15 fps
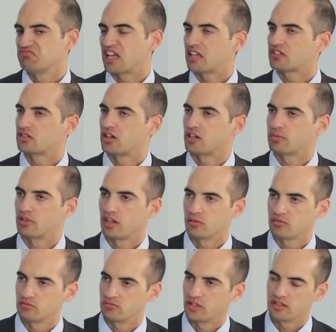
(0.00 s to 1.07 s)
that's not a
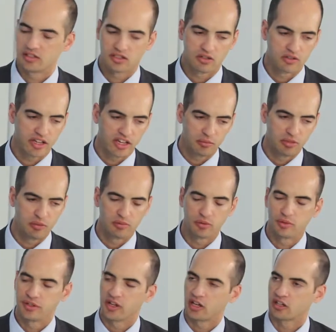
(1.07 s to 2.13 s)
problem. It's okay, people
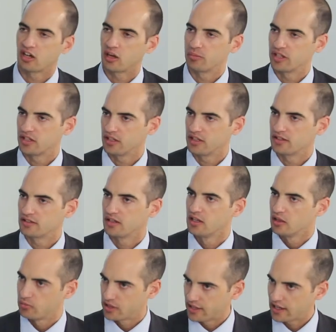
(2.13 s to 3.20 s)
will not copy keys.
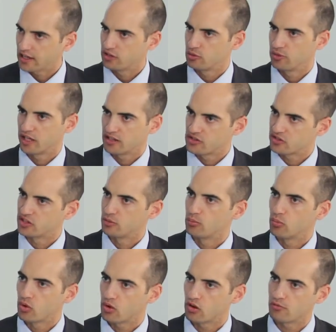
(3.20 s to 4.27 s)
But now you begin to see
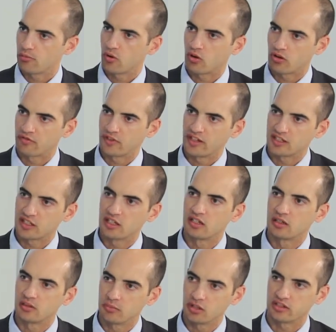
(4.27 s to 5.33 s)
more and more of this
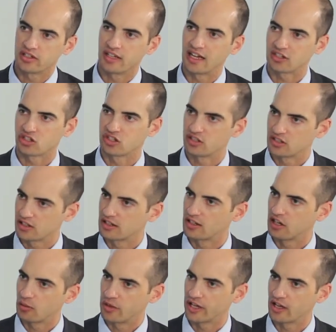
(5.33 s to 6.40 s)
multinationals
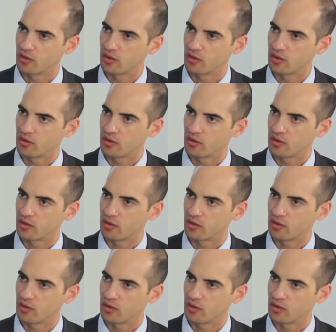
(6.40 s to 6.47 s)
coming